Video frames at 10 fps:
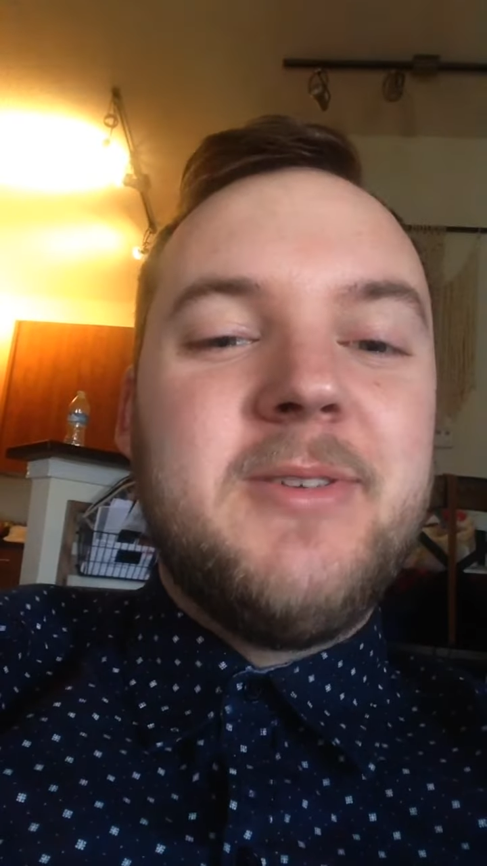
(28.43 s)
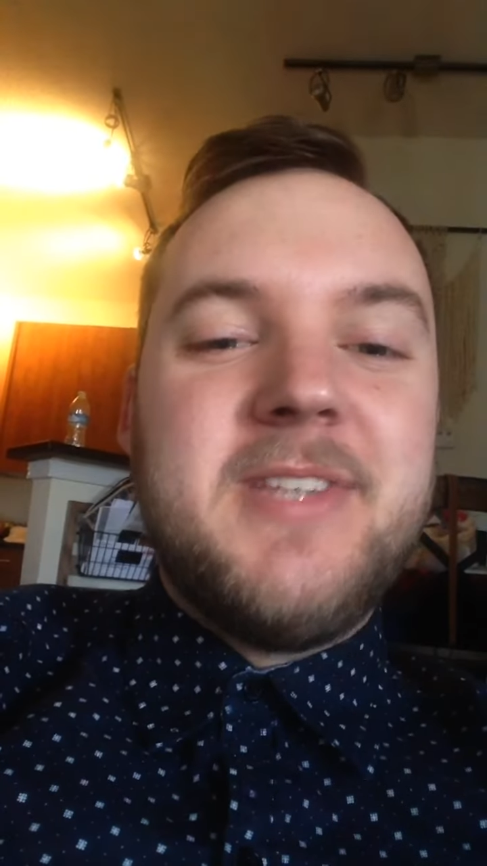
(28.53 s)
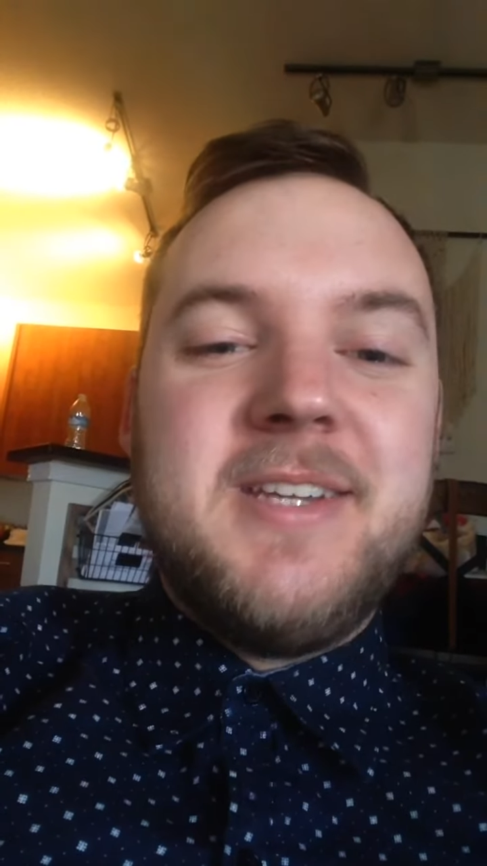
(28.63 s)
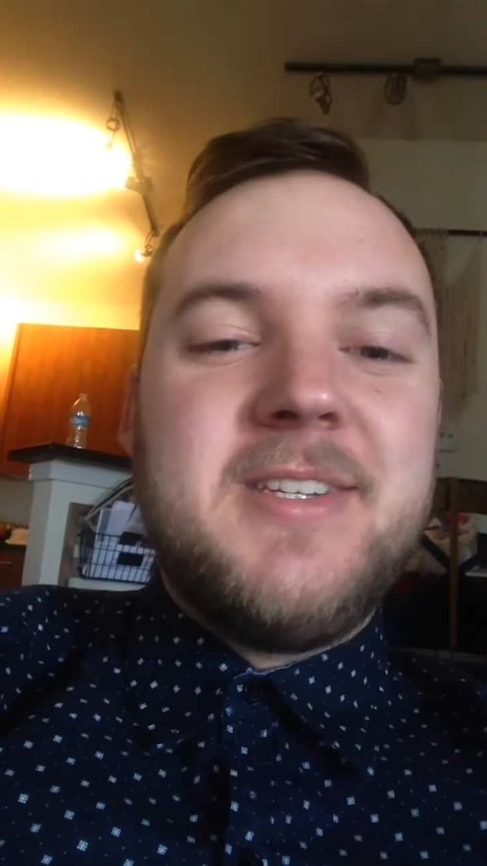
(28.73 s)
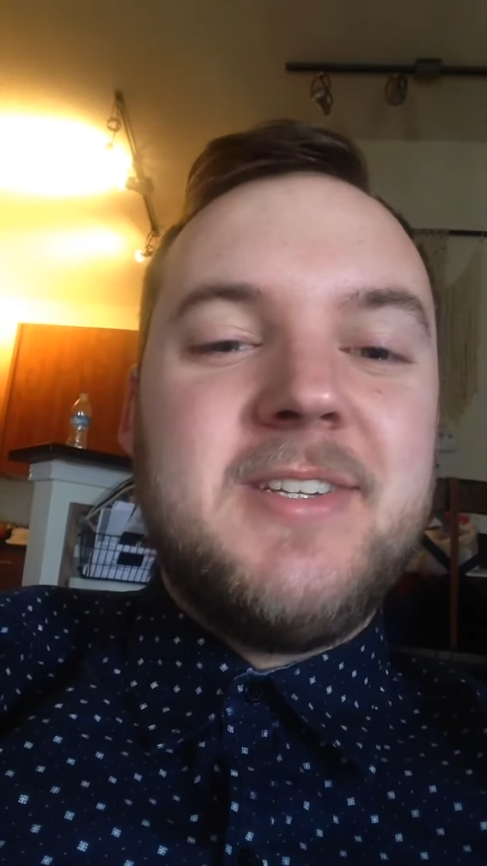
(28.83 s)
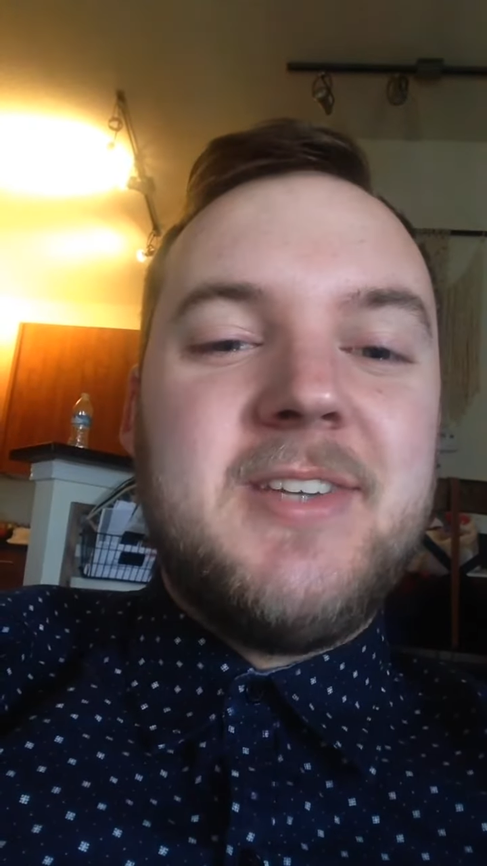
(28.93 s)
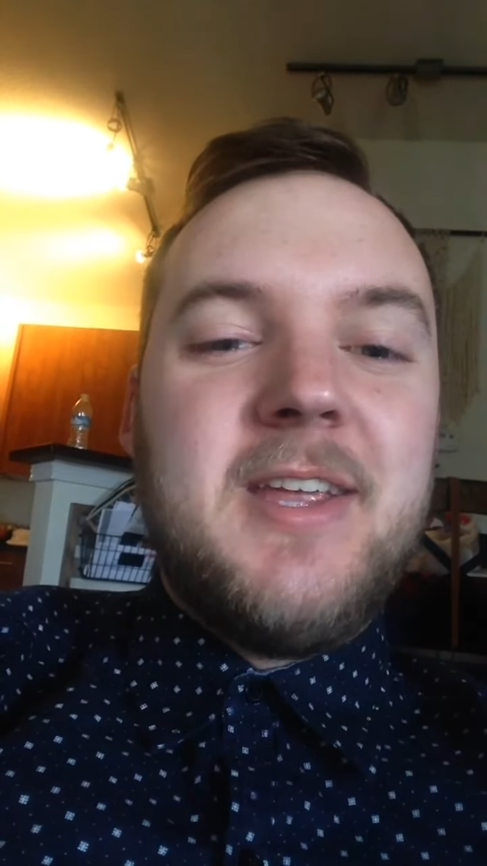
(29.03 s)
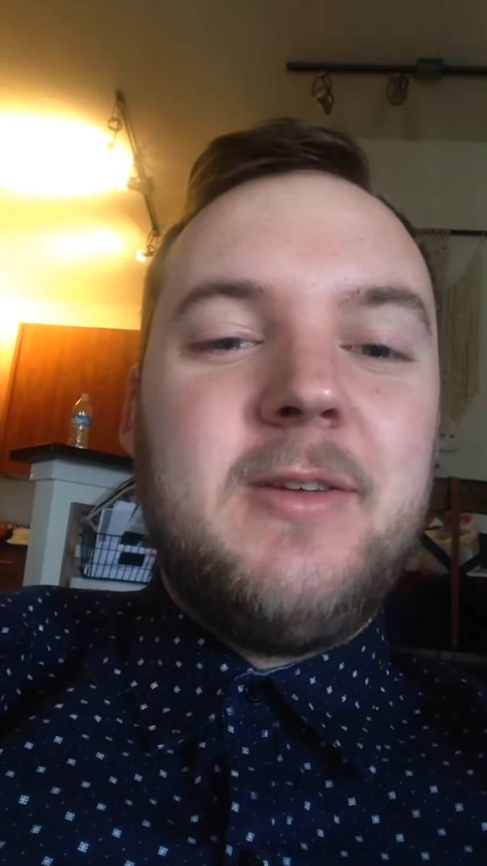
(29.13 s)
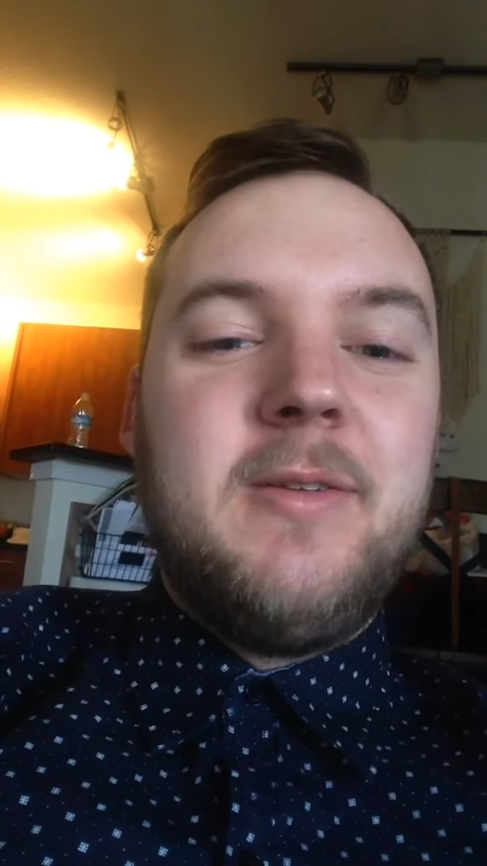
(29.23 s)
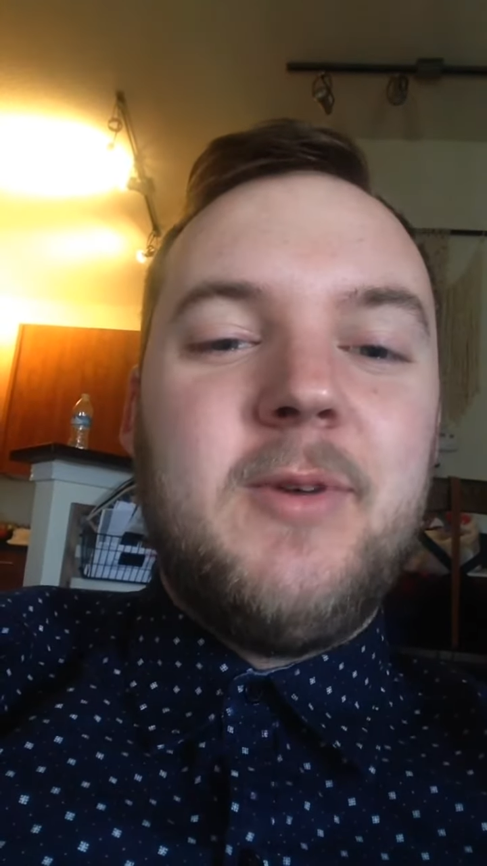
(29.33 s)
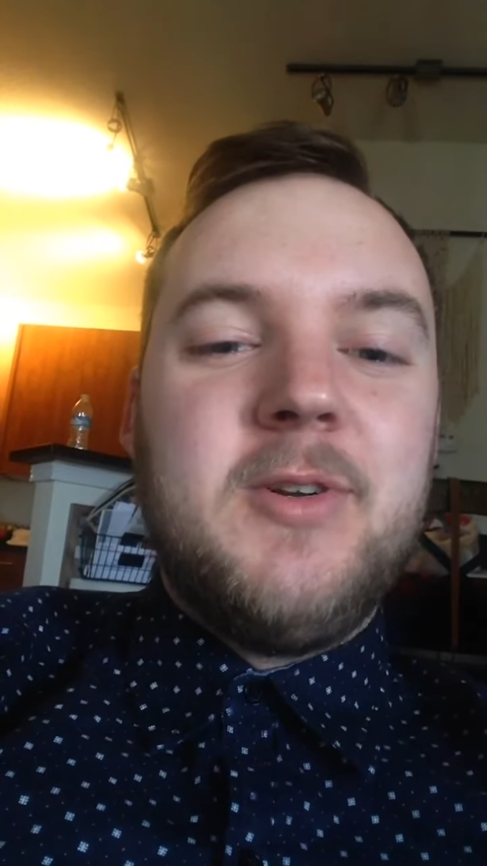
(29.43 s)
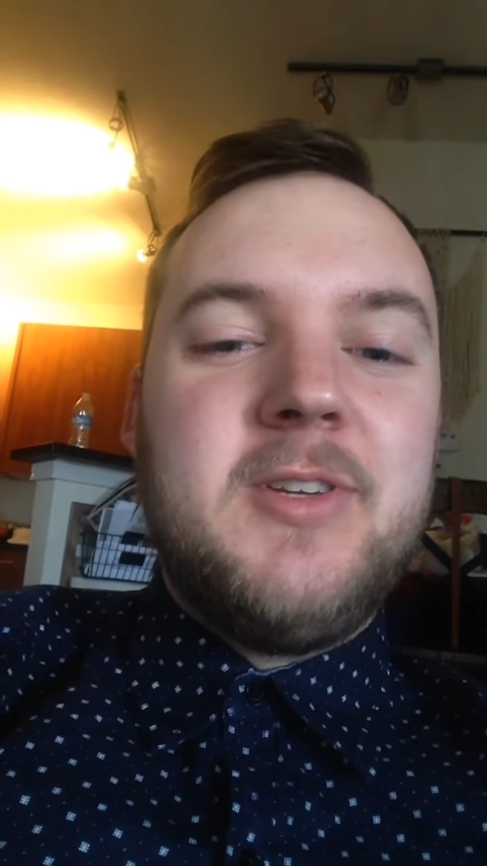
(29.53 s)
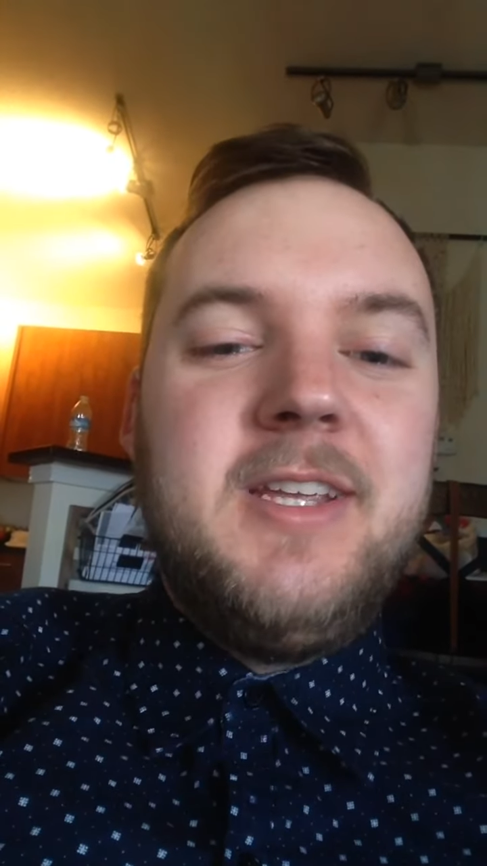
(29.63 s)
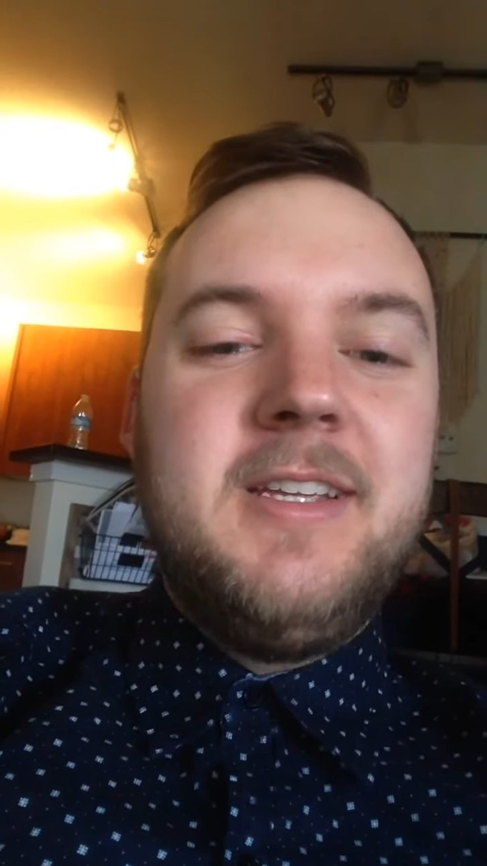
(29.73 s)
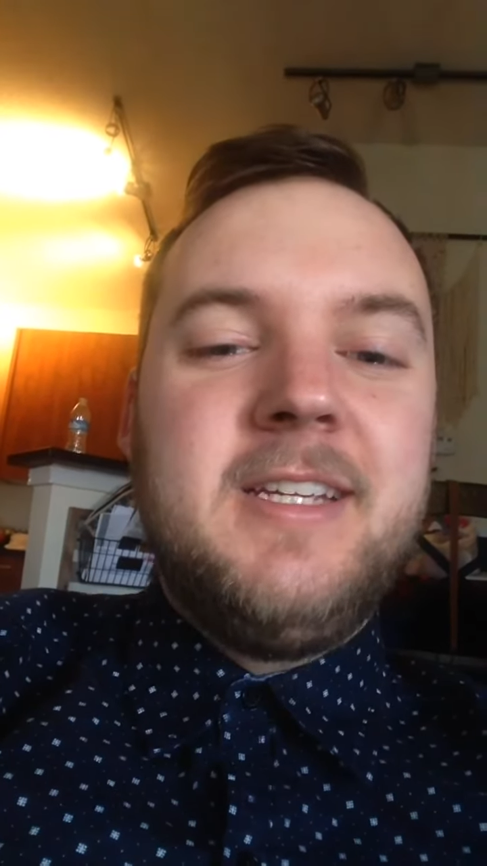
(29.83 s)
Tennessee State
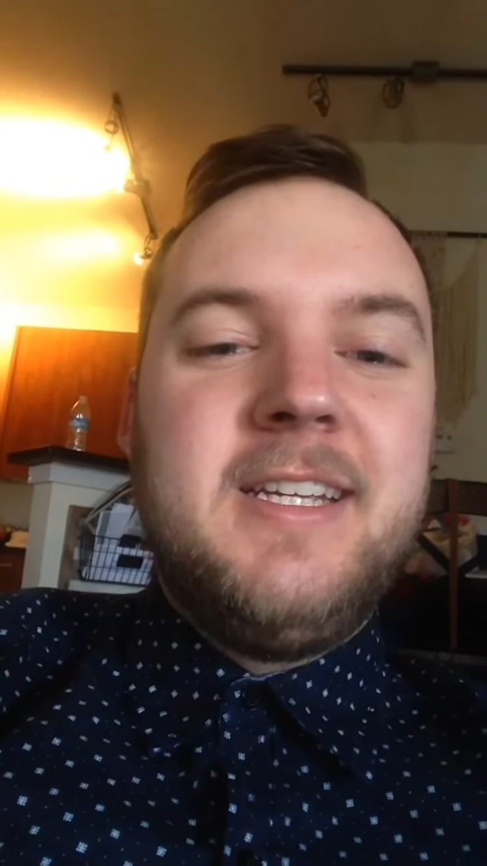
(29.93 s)
University.